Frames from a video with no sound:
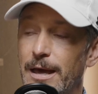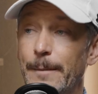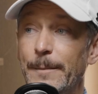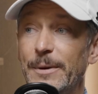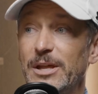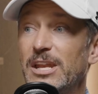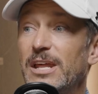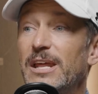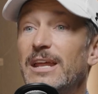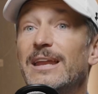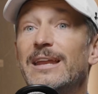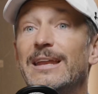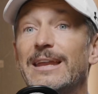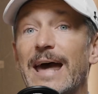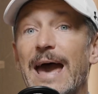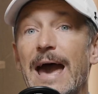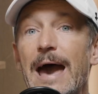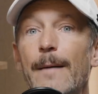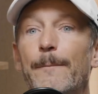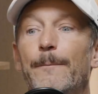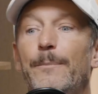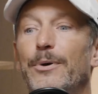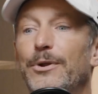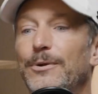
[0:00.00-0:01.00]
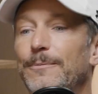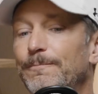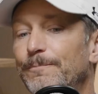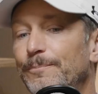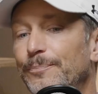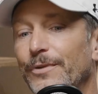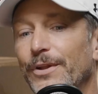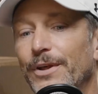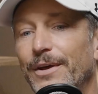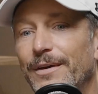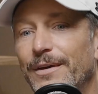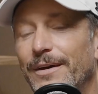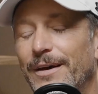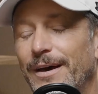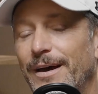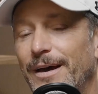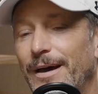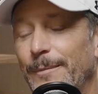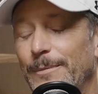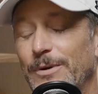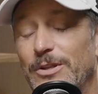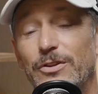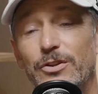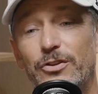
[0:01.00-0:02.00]
I mean, it happened.
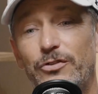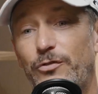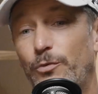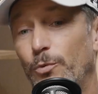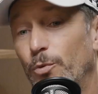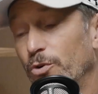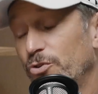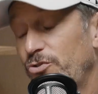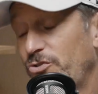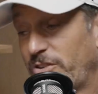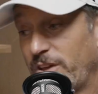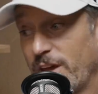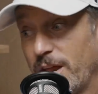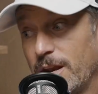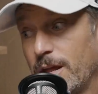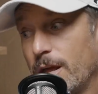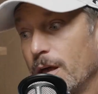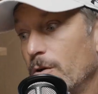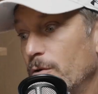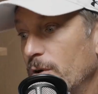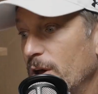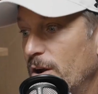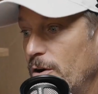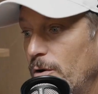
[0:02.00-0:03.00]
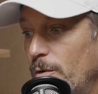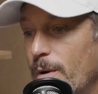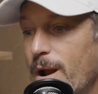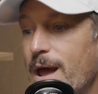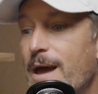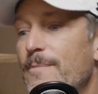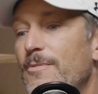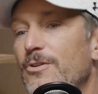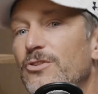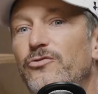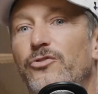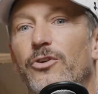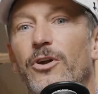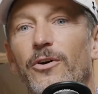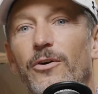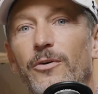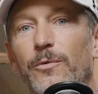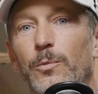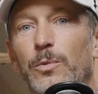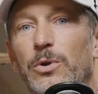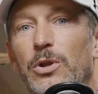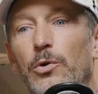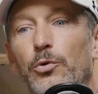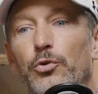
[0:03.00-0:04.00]
We're just kind of go down a rabbit trail,
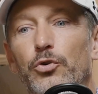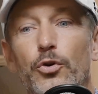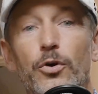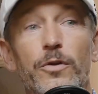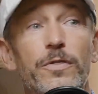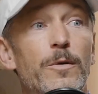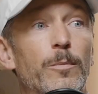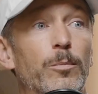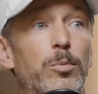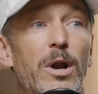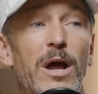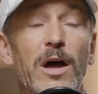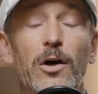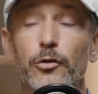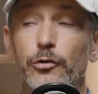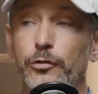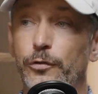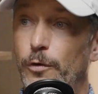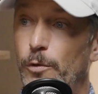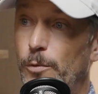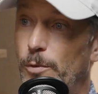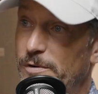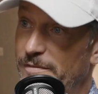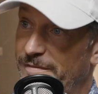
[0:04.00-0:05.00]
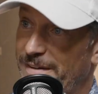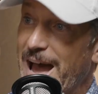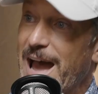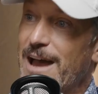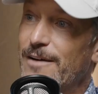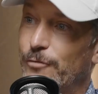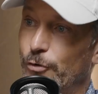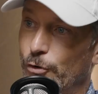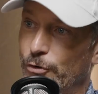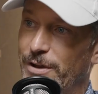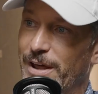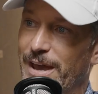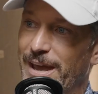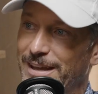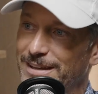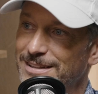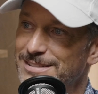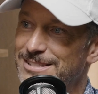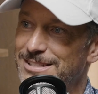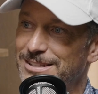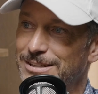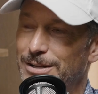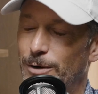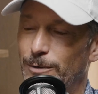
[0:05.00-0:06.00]
during the Brownsville revival
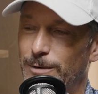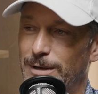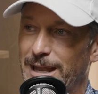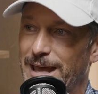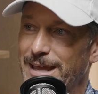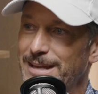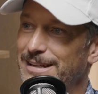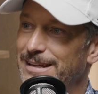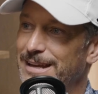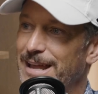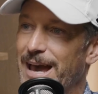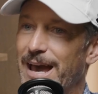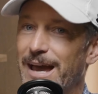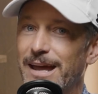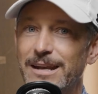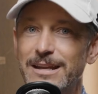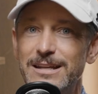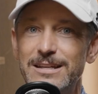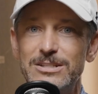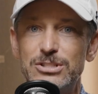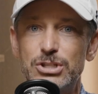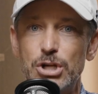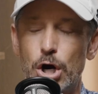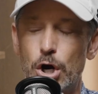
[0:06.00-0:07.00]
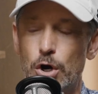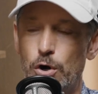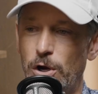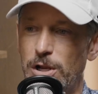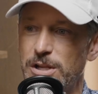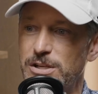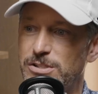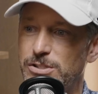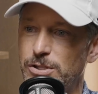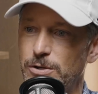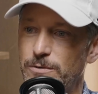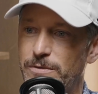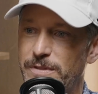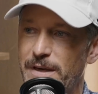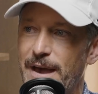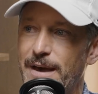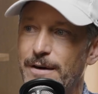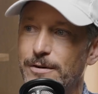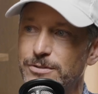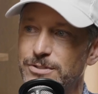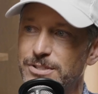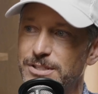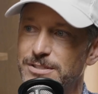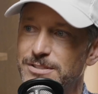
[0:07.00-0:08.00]
days, late 90s, early
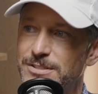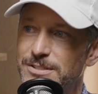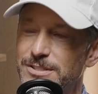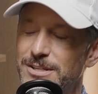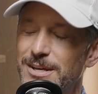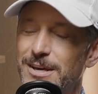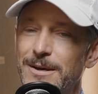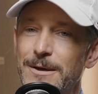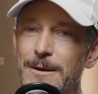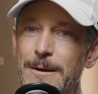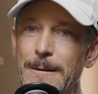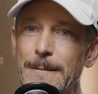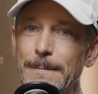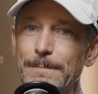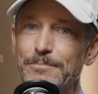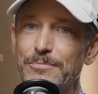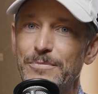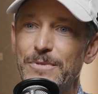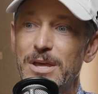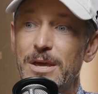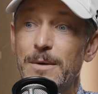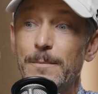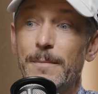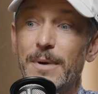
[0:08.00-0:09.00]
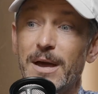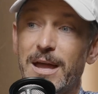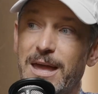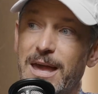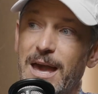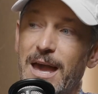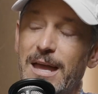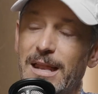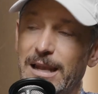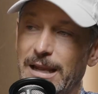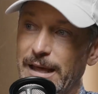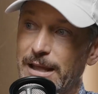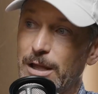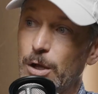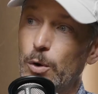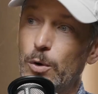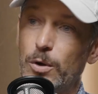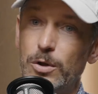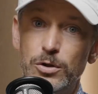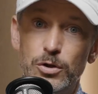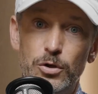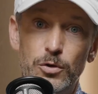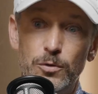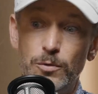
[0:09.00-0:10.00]
2000s, it became like
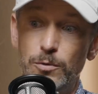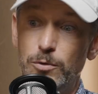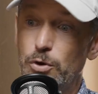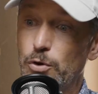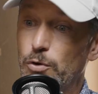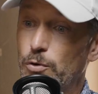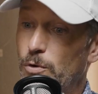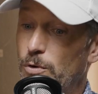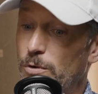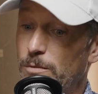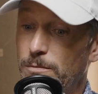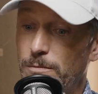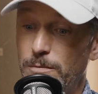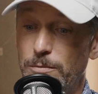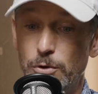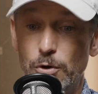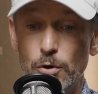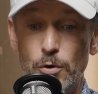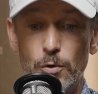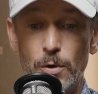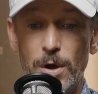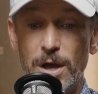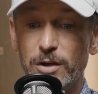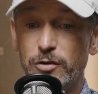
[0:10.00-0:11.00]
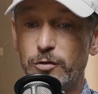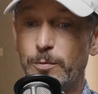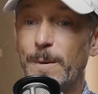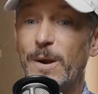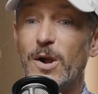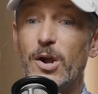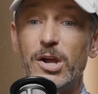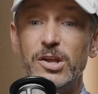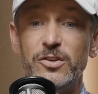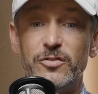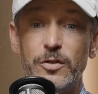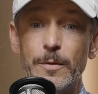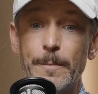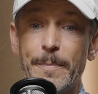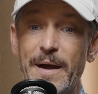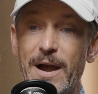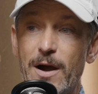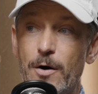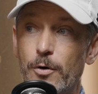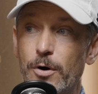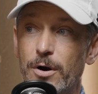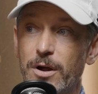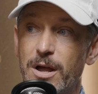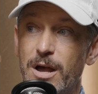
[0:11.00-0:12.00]
you experience the
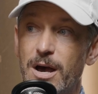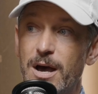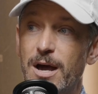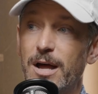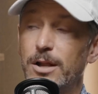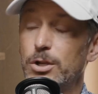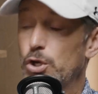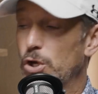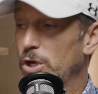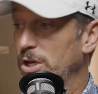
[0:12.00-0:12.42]
power of God,